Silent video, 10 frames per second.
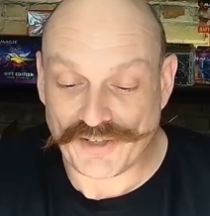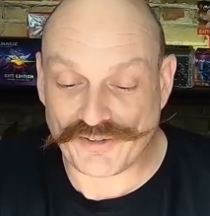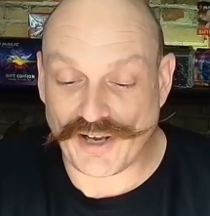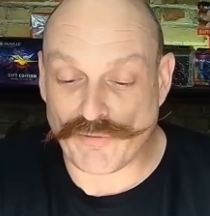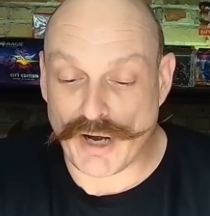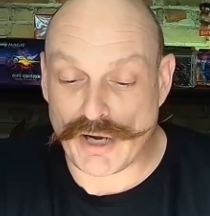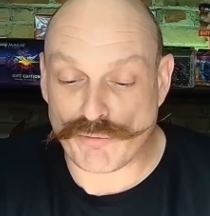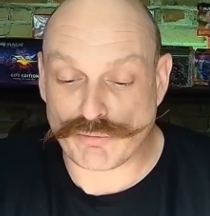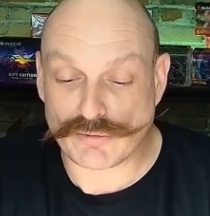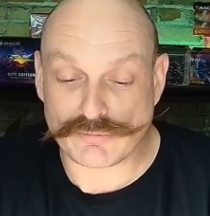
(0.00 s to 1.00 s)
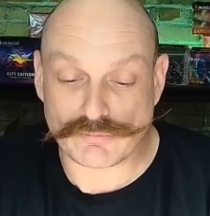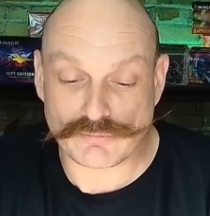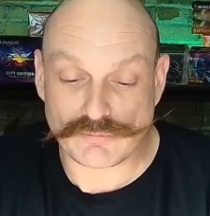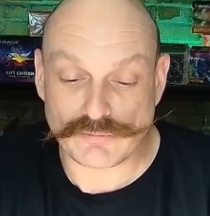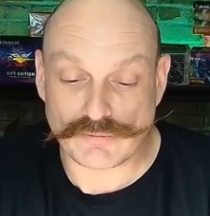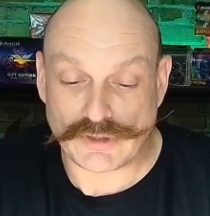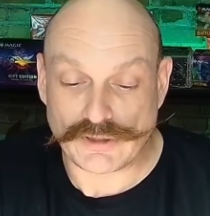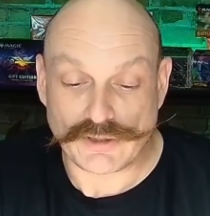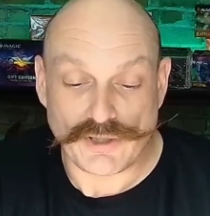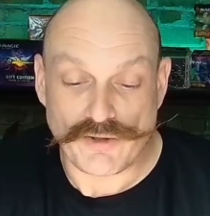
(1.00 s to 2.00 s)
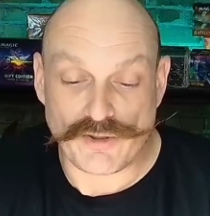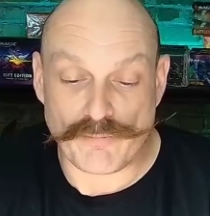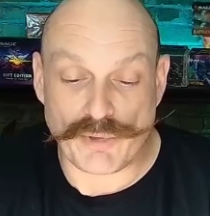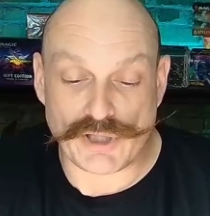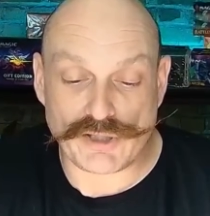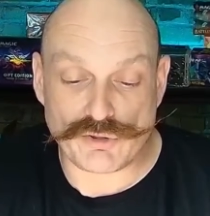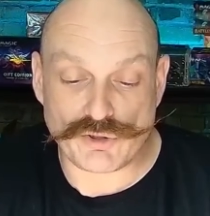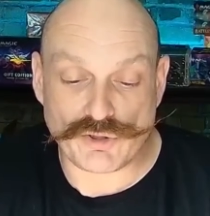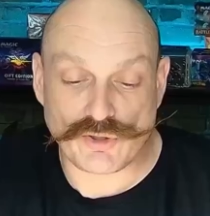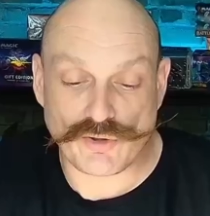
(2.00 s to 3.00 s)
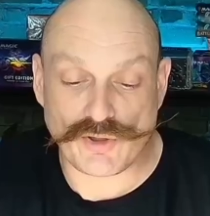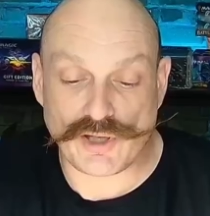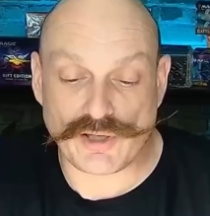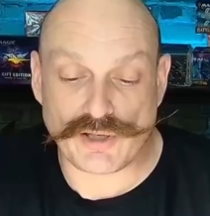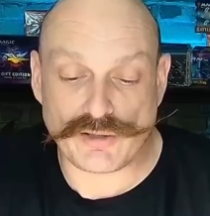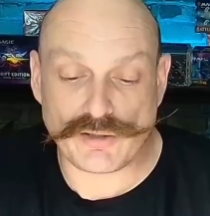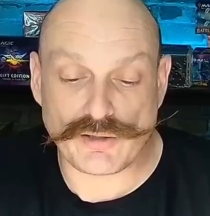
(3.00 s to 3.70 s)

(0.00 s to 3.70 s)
Sauron. The Bite. Theoden.